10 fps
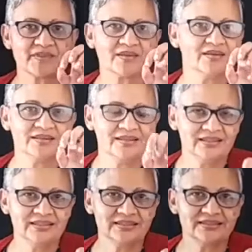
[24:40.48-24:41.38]

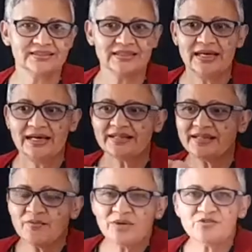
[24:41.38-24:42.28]
learners,
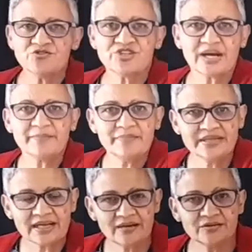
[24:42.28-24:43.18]
they want to jump
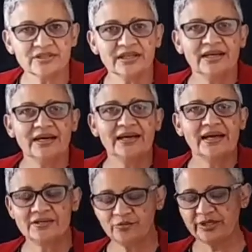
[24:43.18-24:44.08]
around,
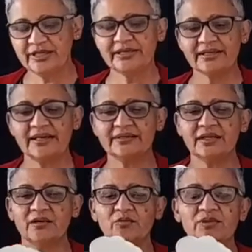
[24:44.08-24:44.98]
and we can write
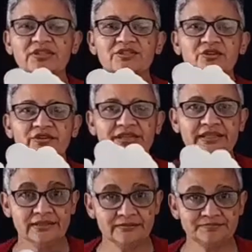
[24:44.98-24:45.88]
our words on
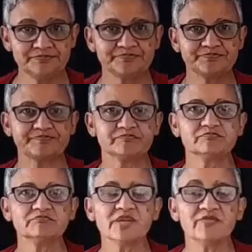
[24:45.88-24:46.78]
here.
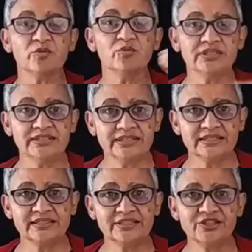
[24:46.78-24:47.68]
For word
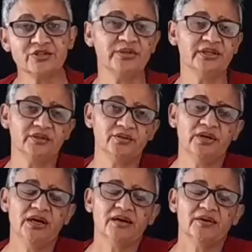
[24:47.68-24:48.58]
recognition, we know
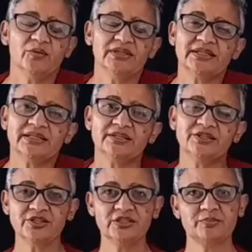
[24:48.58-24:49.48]
word
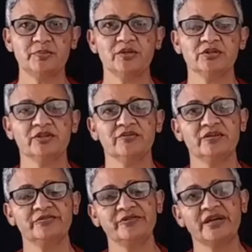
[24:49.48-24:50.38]
recognition is part of
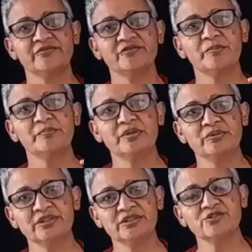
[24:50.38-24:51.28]
our 5
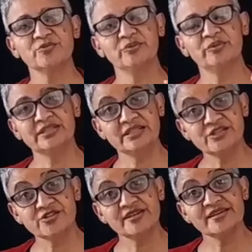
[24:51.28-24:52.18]
components when we
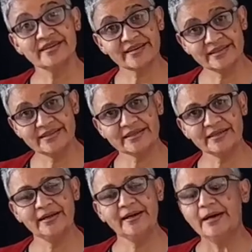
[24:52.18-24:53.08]
teach
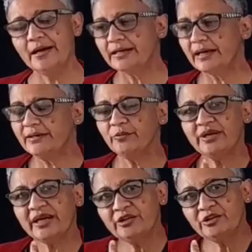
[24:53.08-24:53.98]
reading, and we
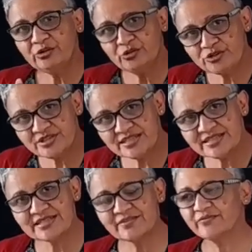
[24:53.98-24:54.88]
can use this